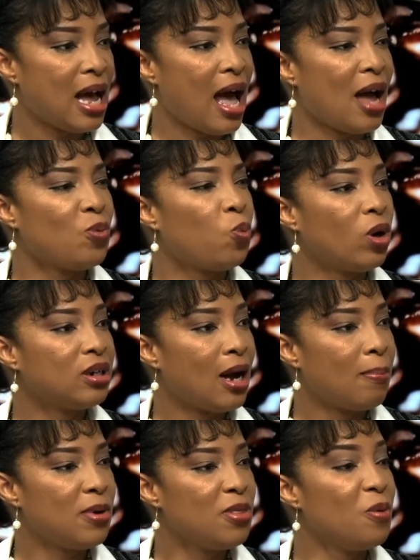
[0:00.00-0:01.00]
and what
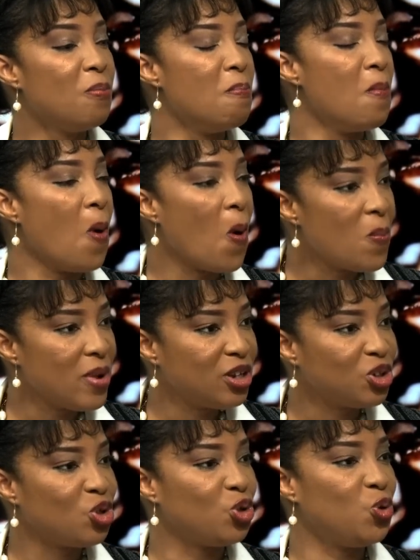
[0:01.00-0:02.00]
happened the
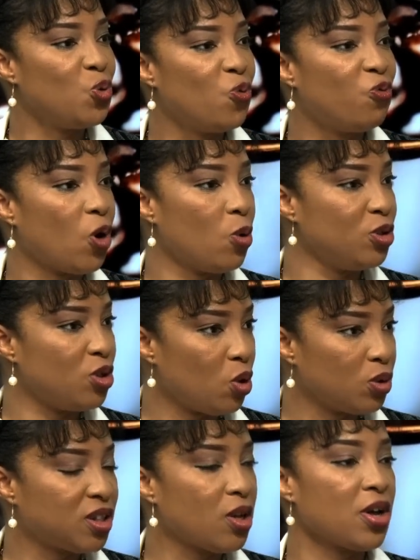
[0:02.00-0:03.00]
moment you found
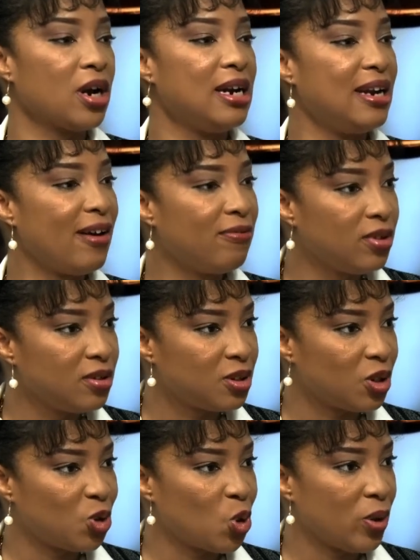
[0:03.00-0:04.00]
out. So there are levels
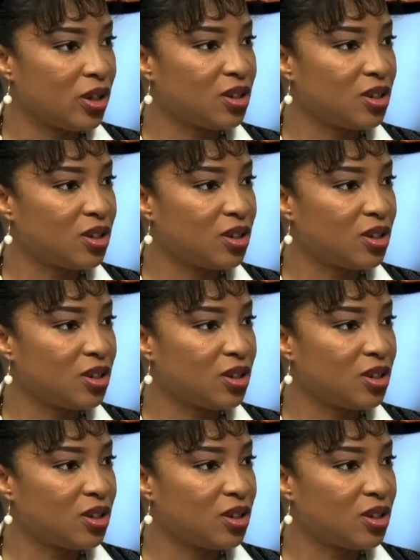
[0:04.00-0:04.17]
to it.